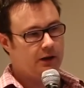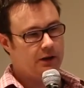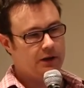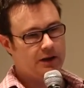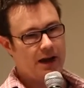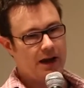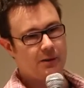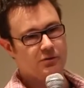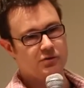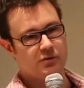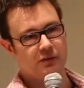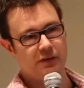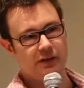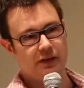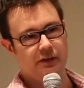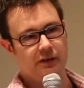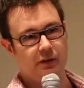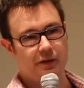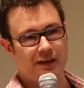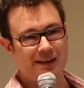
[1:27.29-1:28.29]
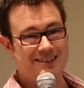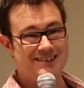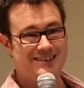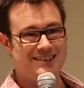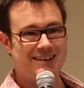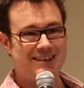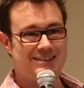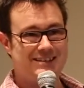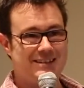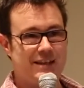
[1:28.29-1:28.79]
You capture everything in there.
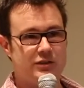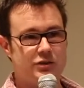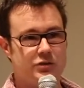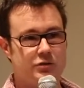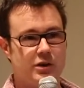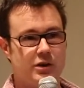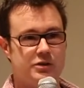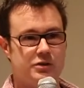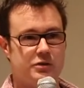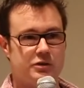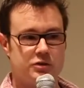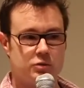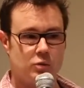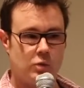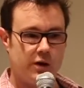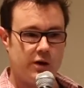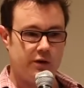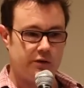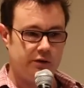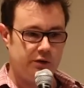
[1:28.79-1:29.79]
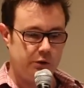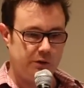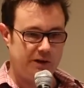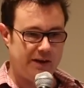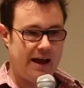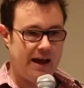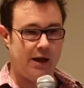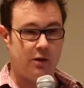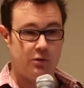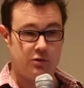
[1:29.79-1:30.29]
It's that structure. It's where you
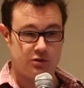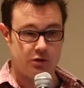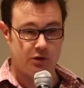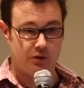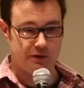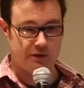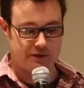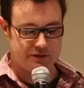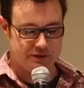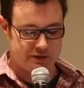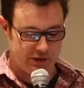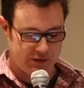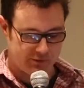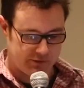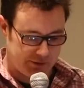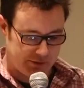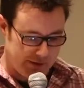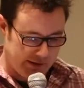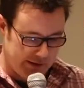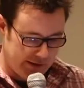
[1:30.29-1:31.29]
can house all this stuff.